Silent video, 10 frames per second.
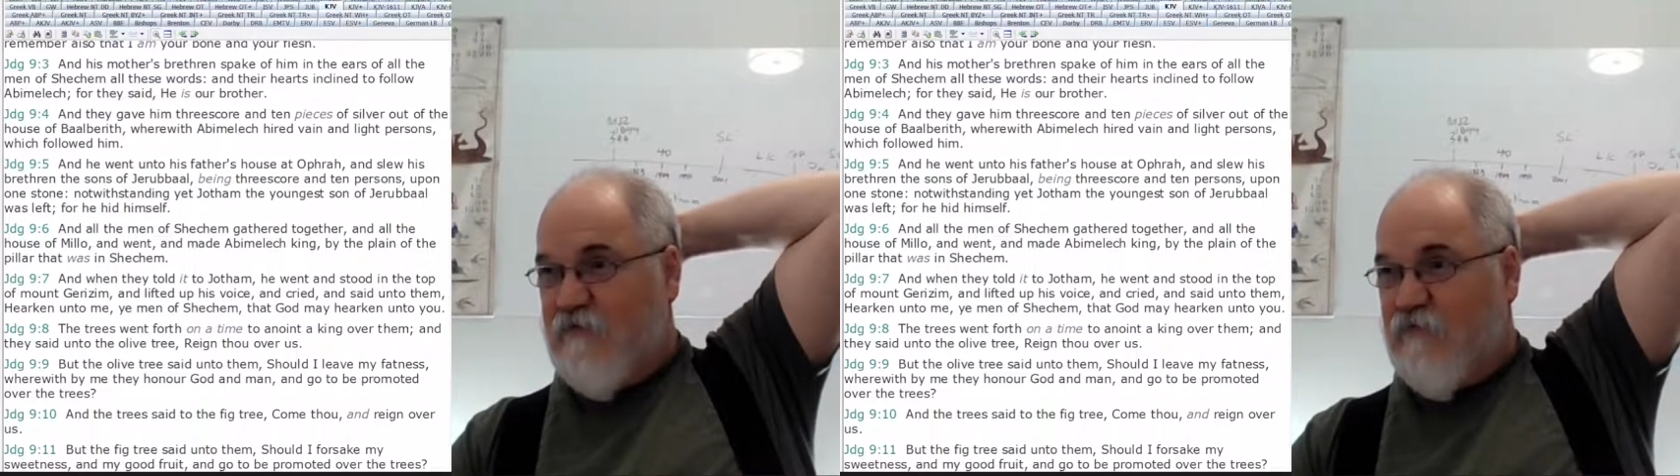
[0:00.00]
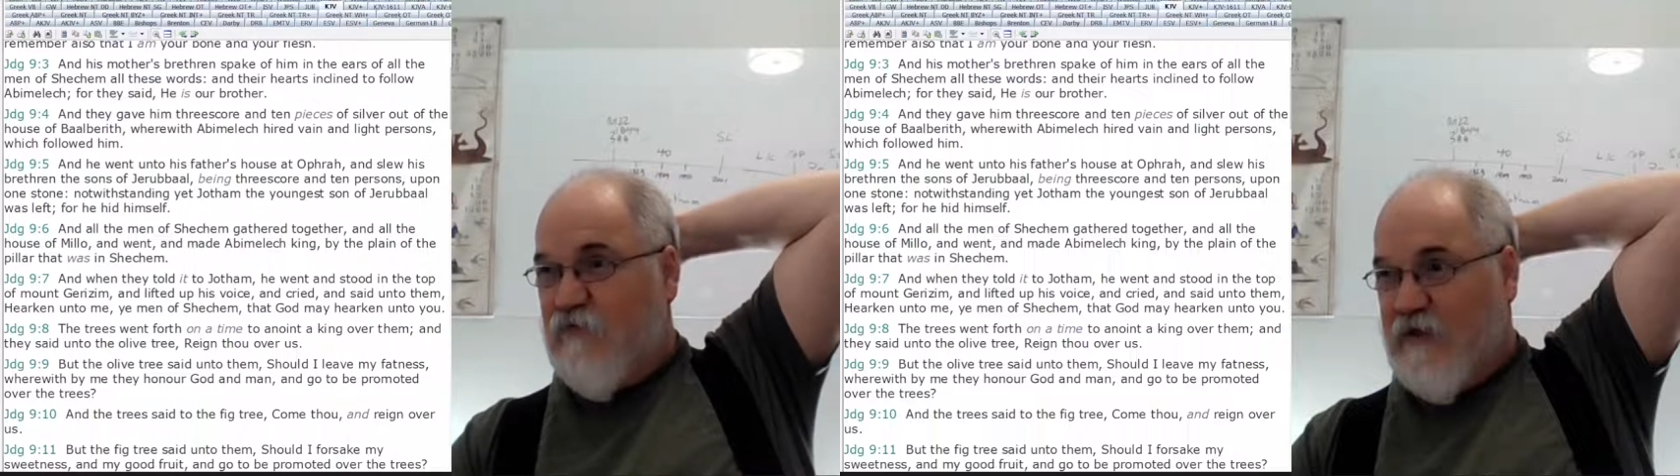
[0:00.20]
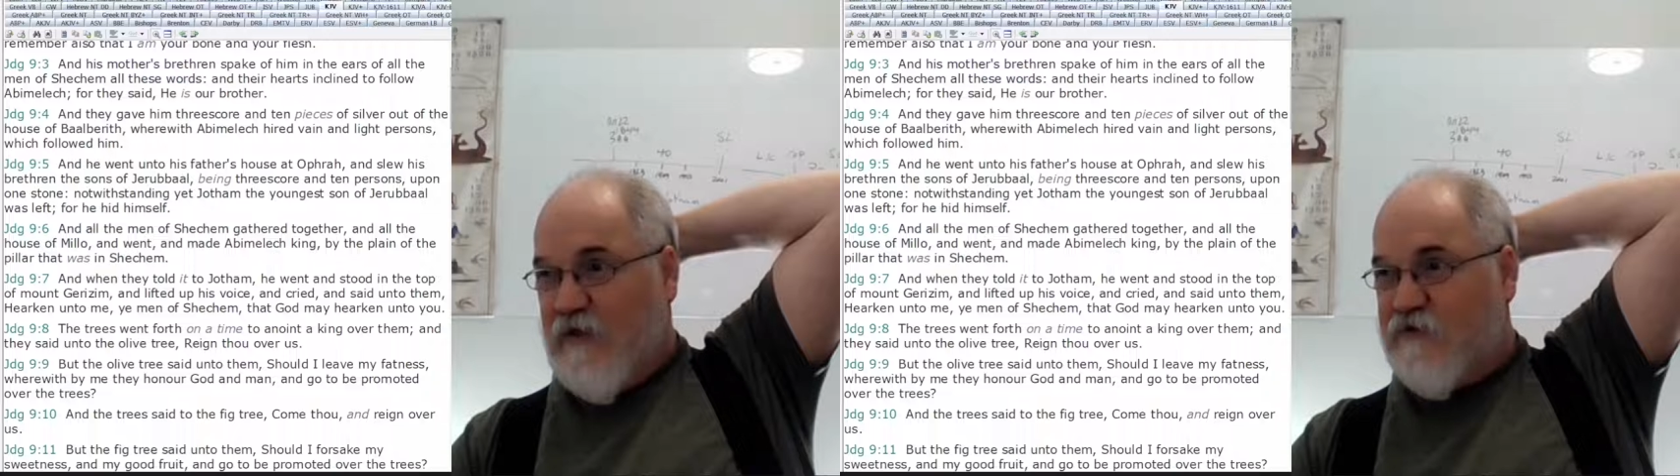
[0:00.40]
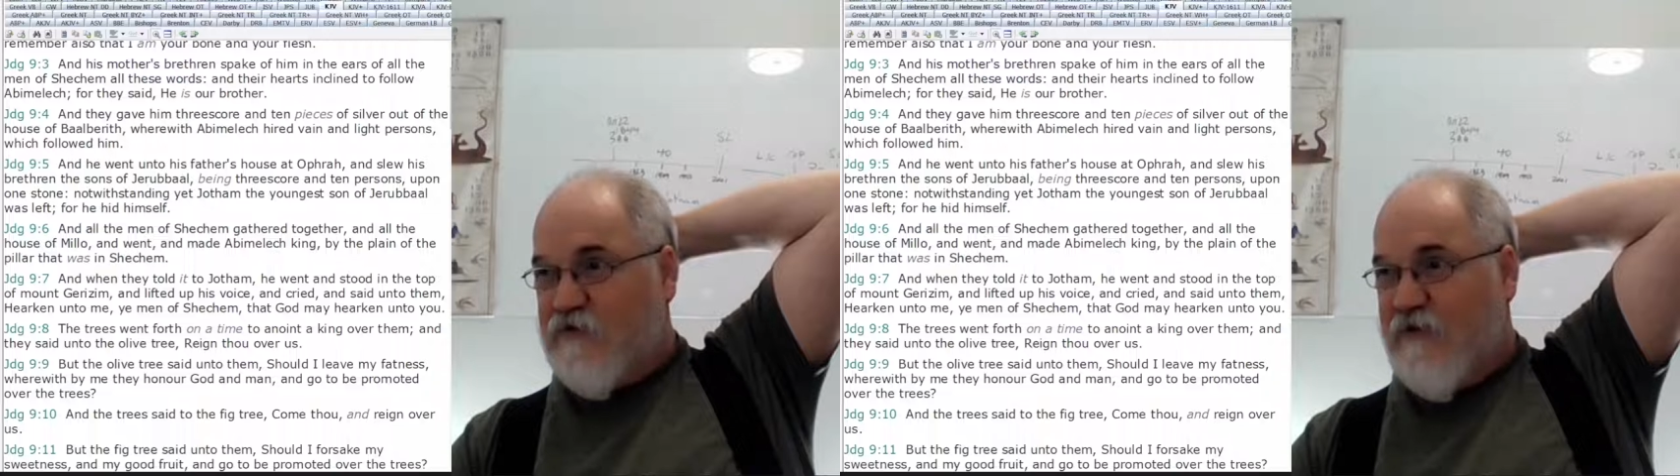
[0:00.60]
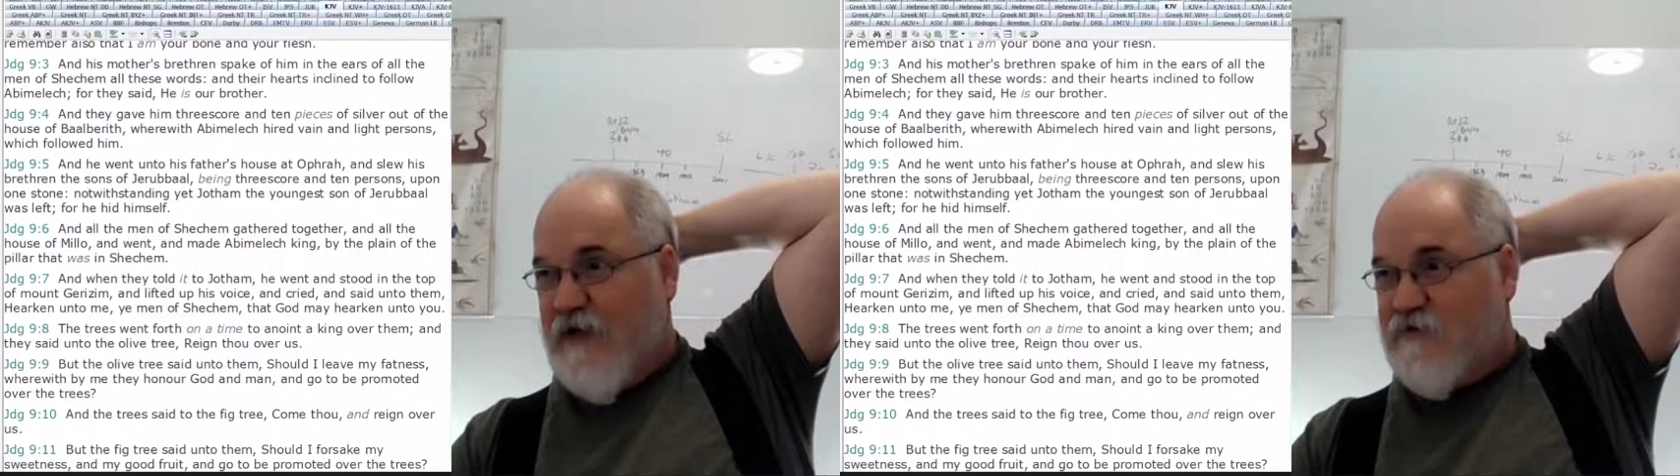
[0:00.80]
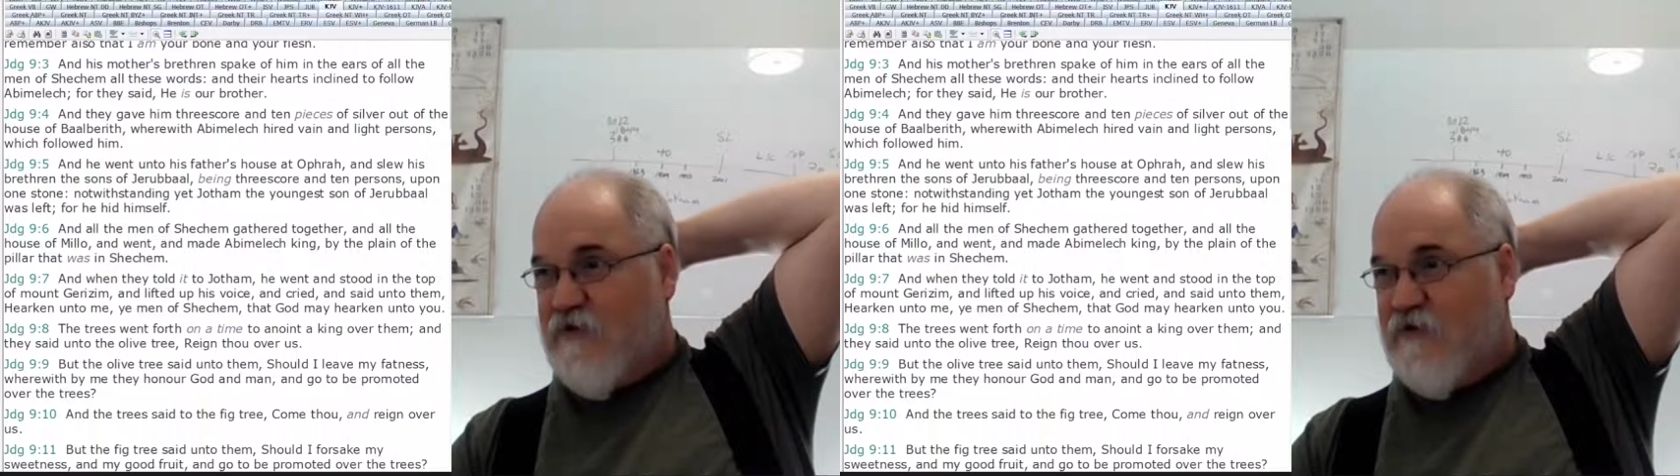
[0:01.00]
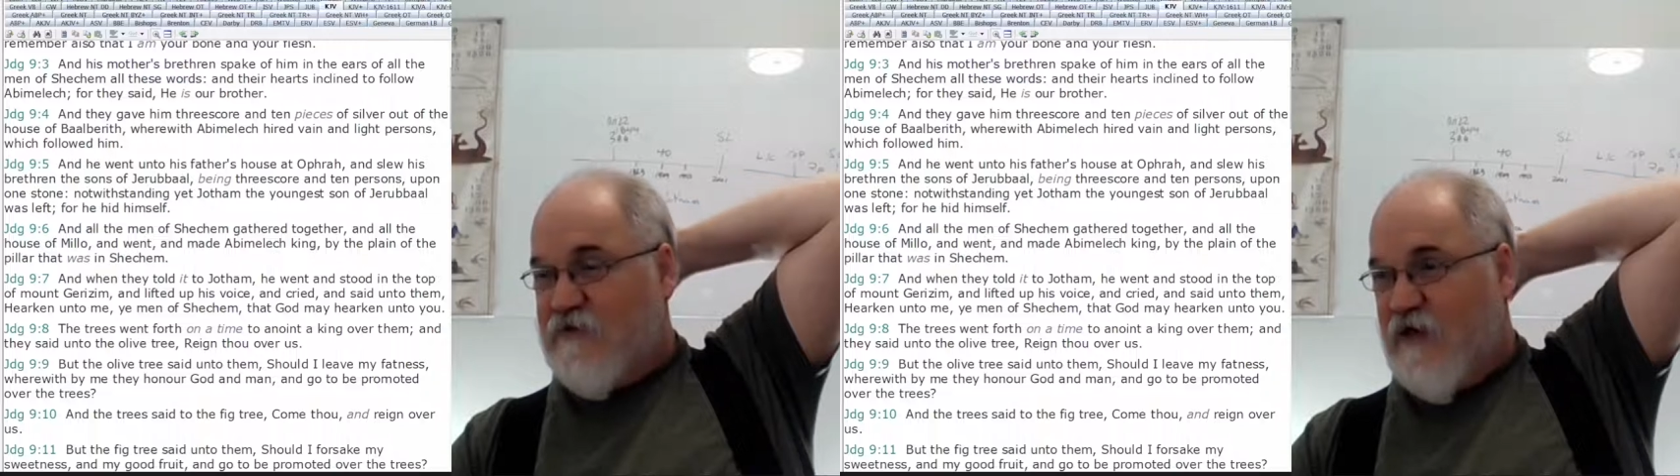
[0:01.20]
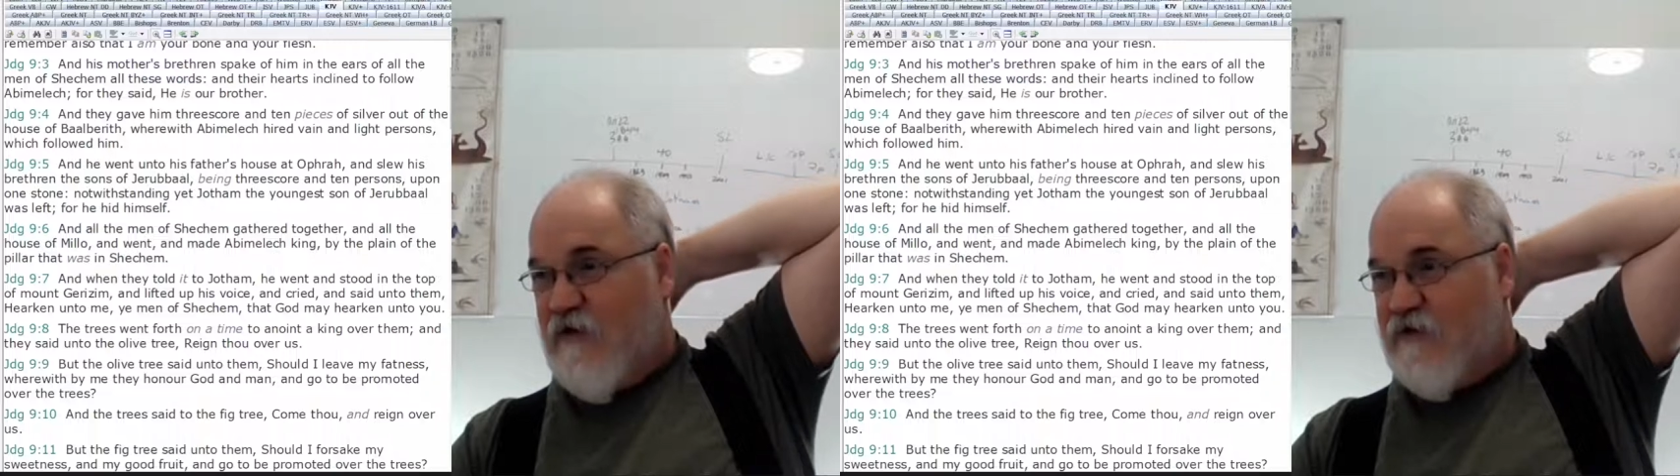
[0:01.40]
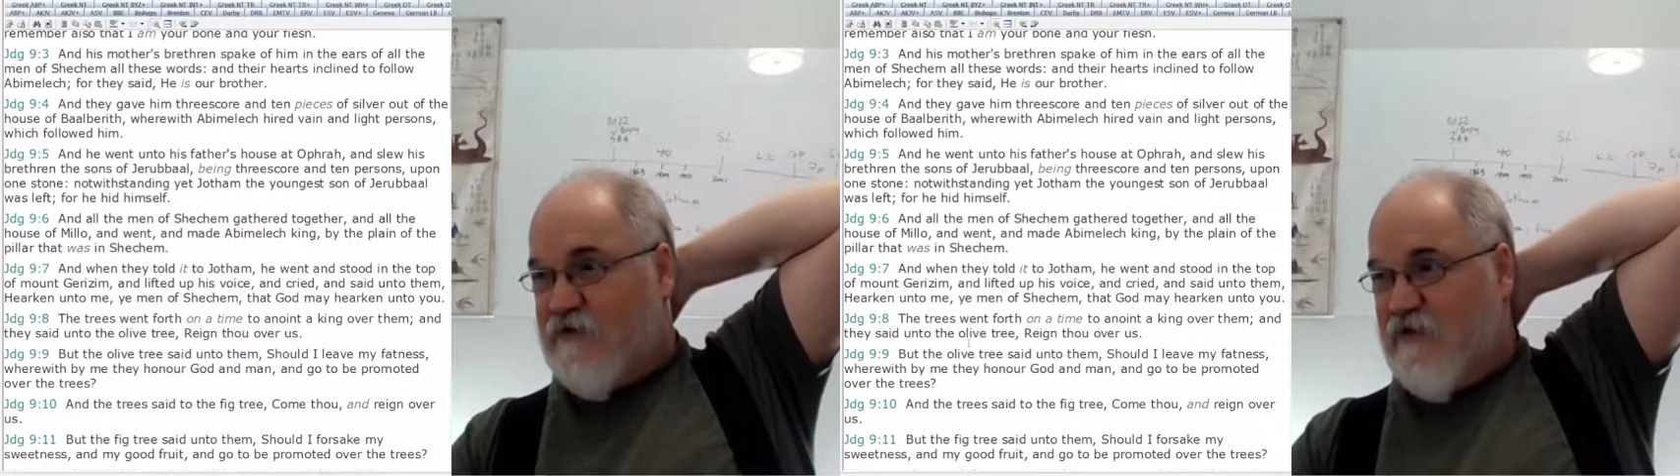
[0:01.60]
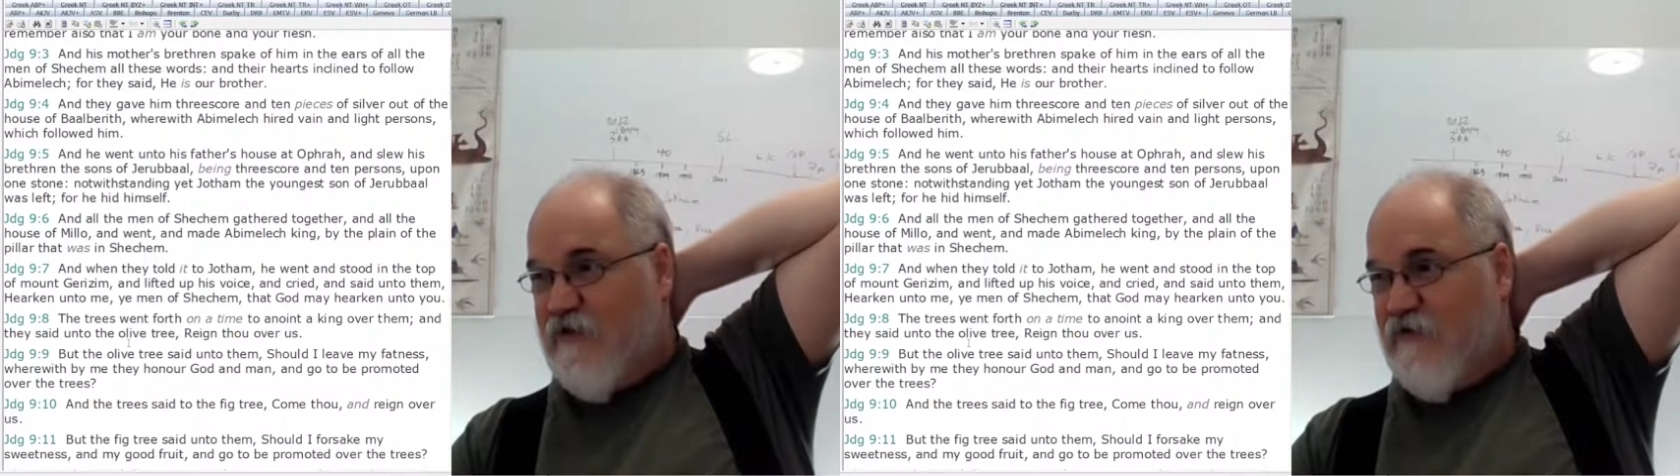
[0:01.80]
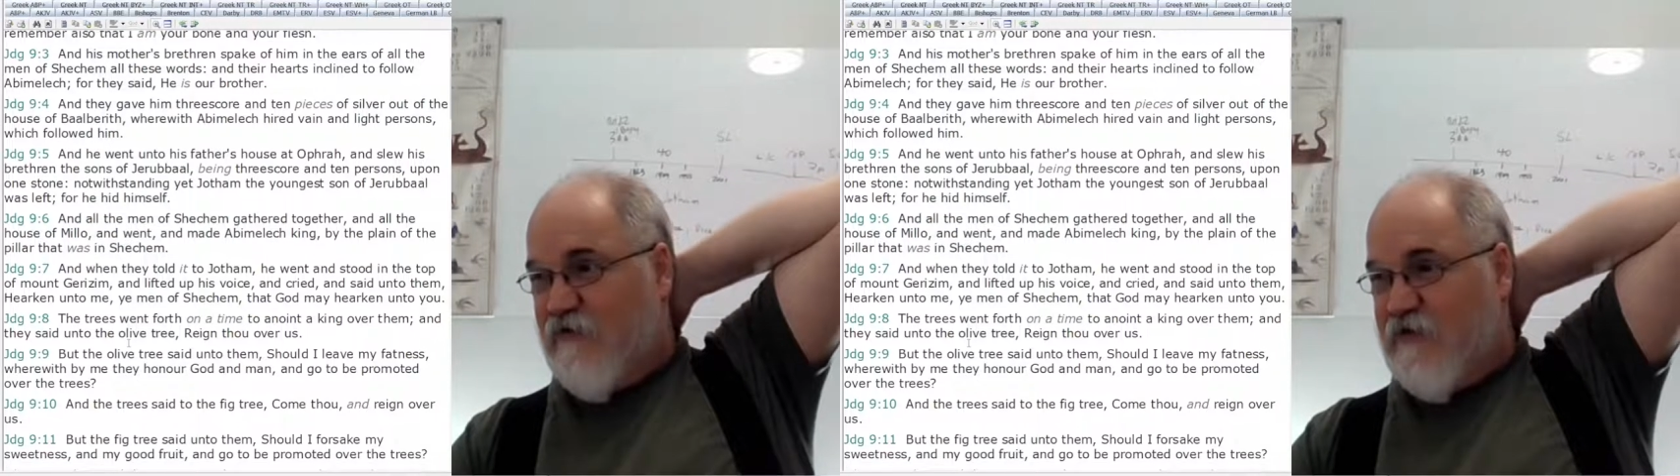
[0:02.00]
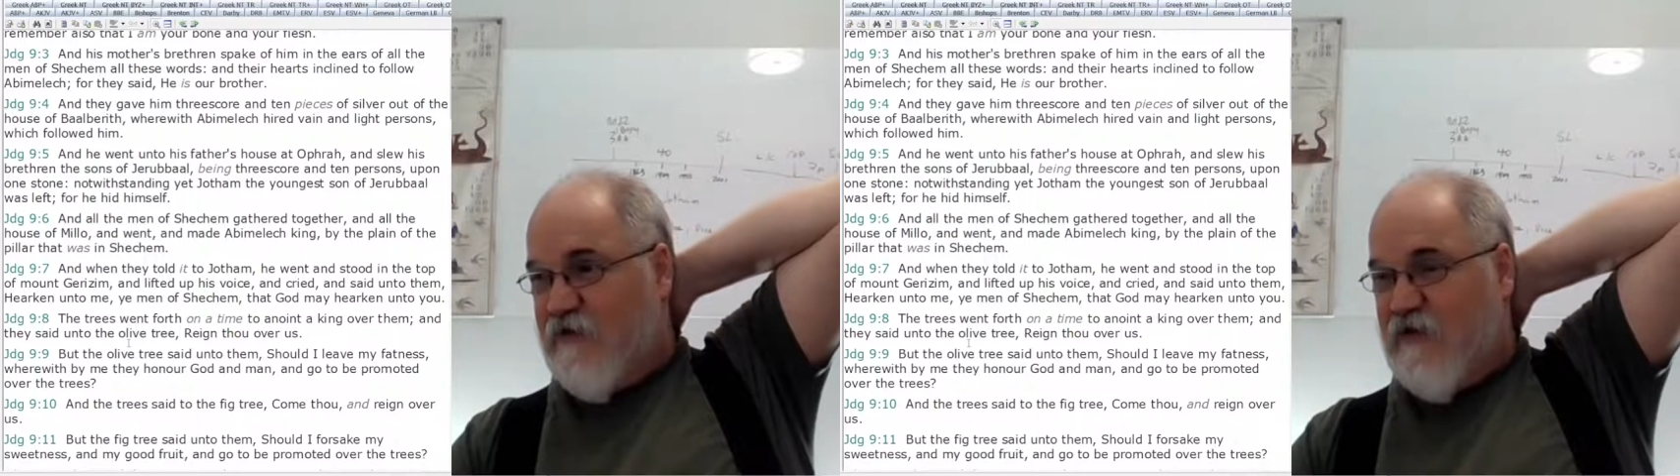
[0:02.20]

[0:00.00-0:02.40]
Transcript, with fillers: Right. So that's going to tell us clearly